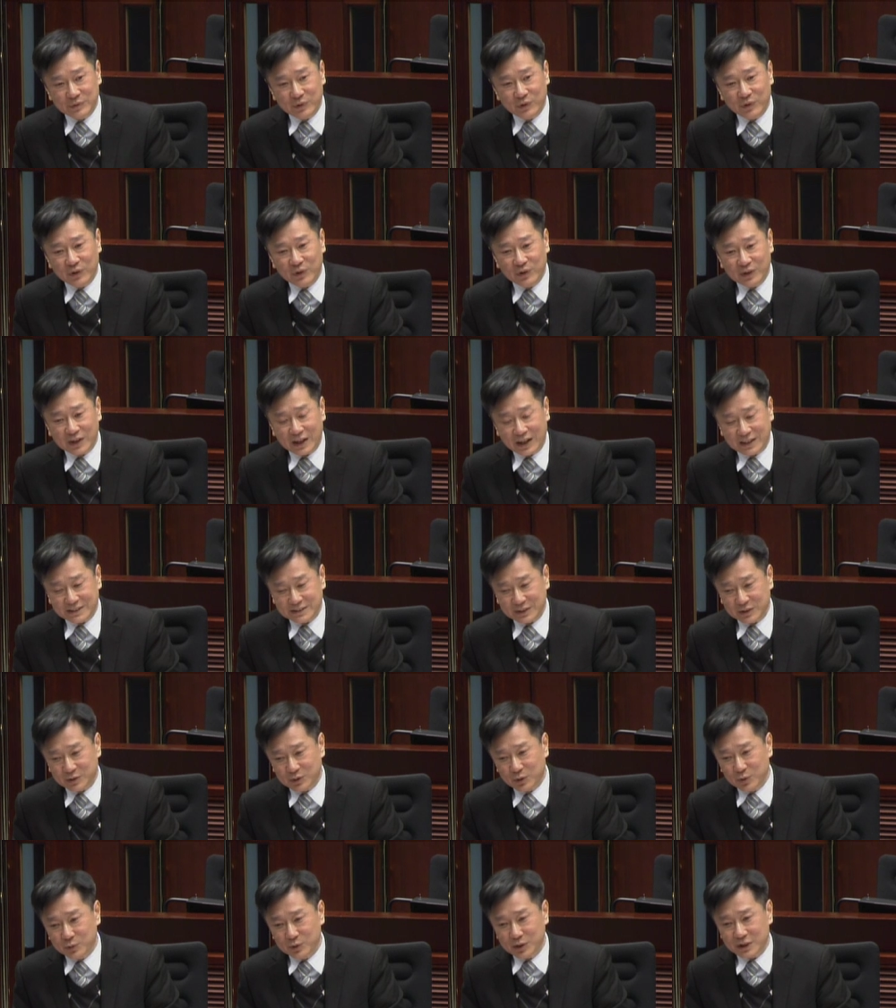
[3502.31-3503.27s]
which
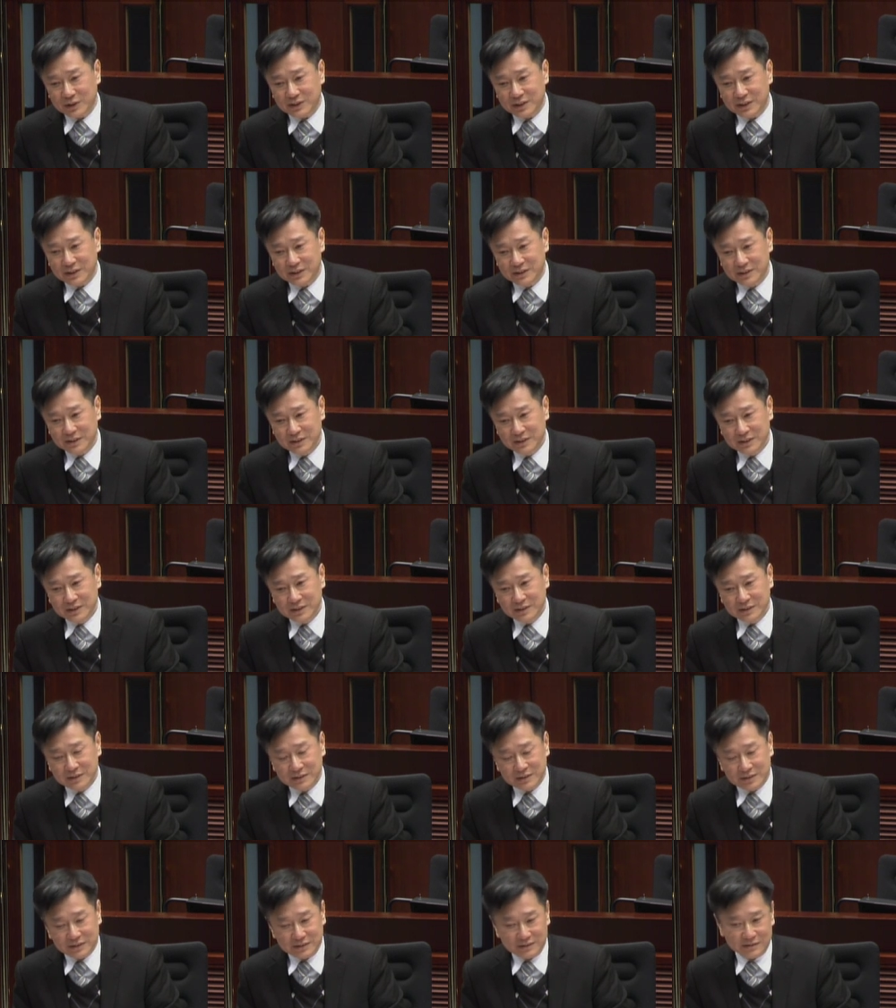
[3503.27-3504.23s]
have
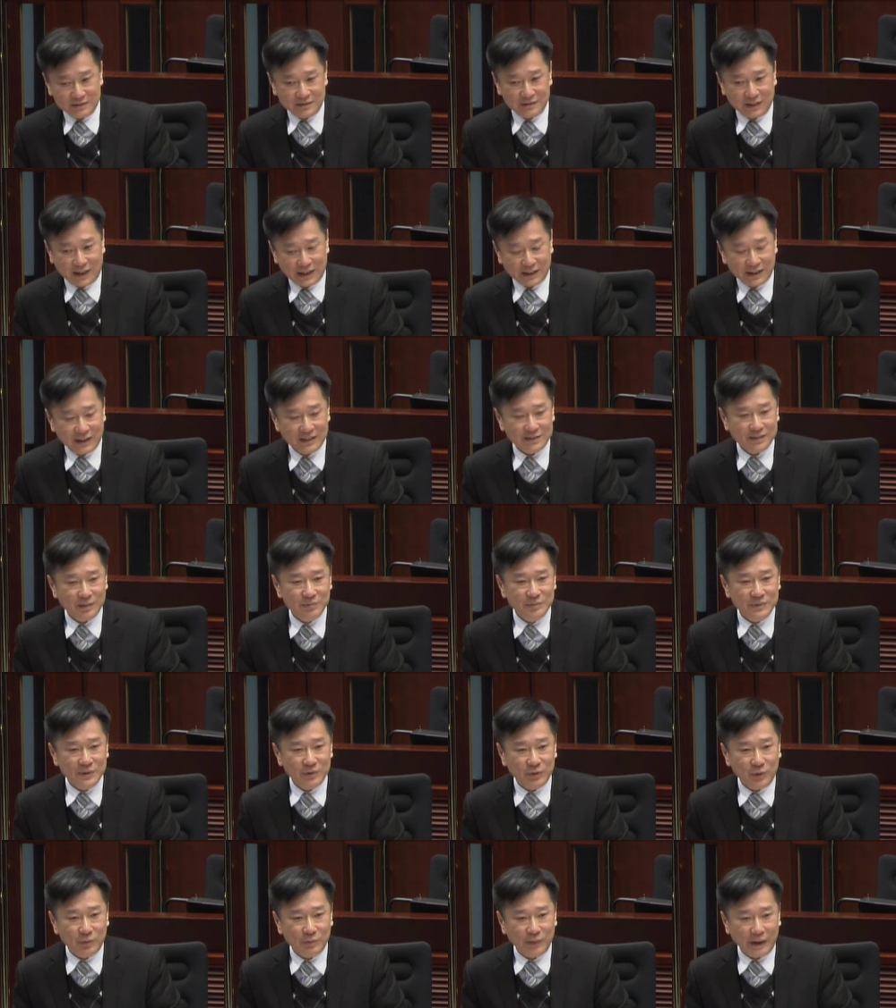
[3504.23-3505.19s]
more
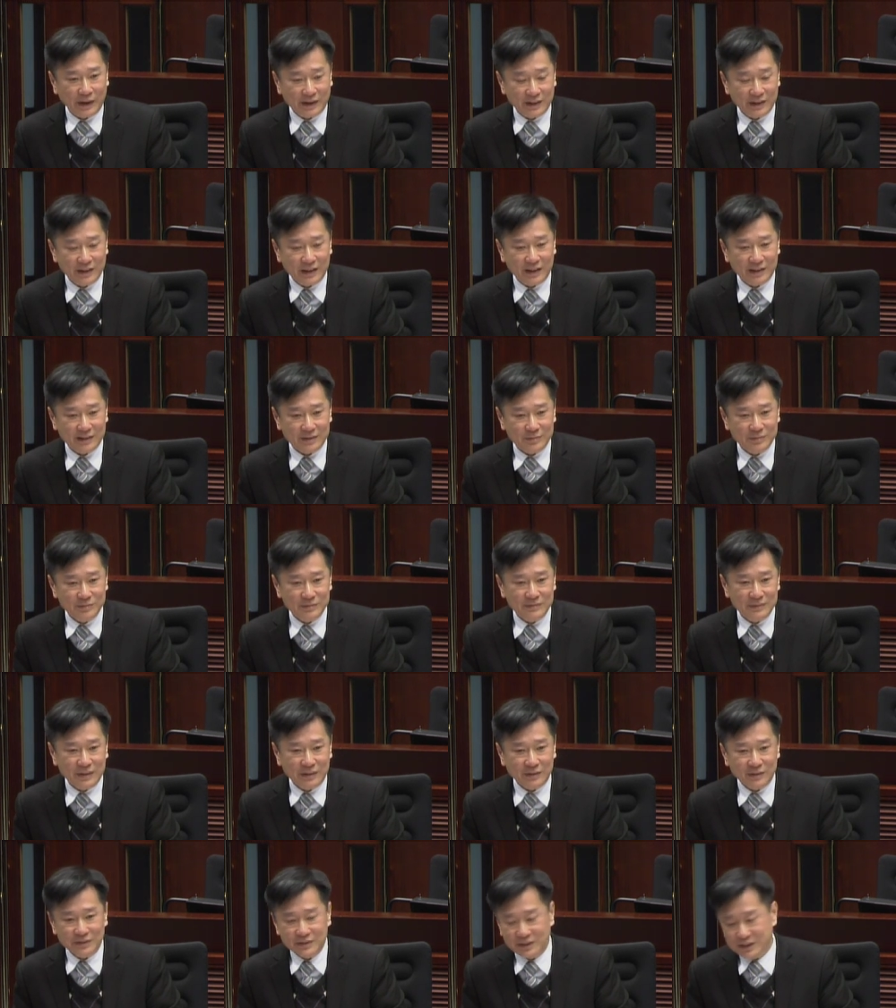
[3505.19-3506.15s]
redevelopment
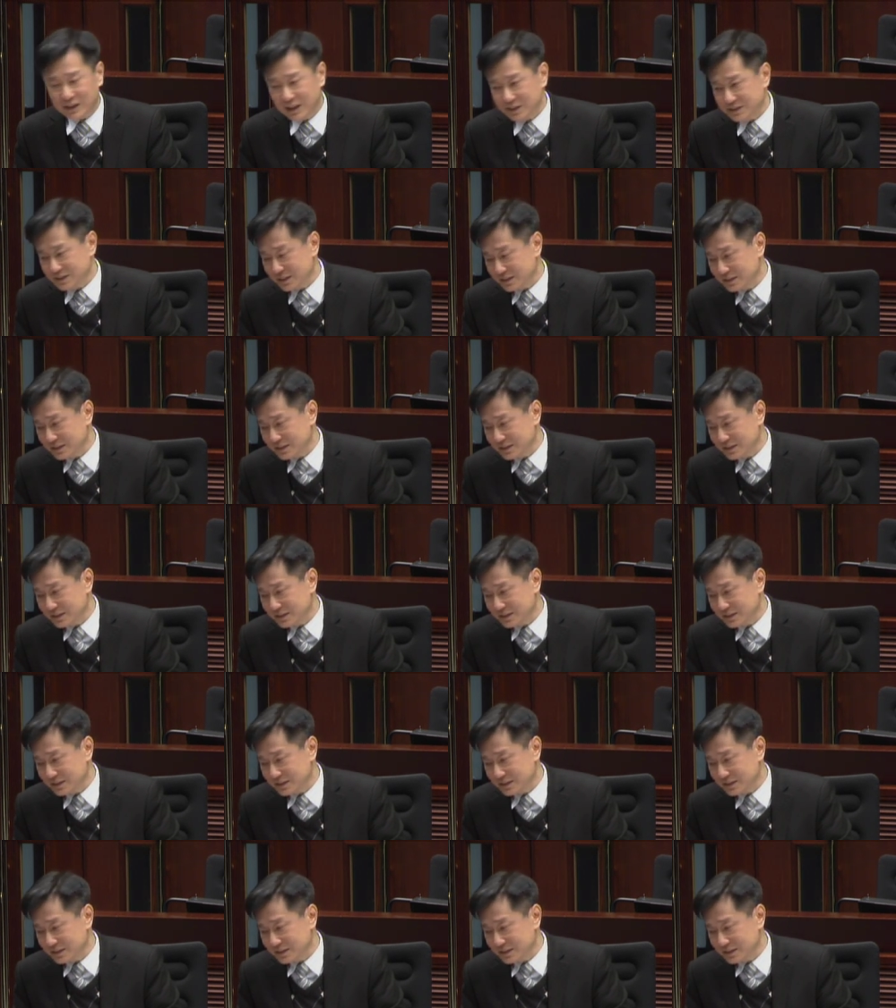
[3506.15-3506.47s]
potential.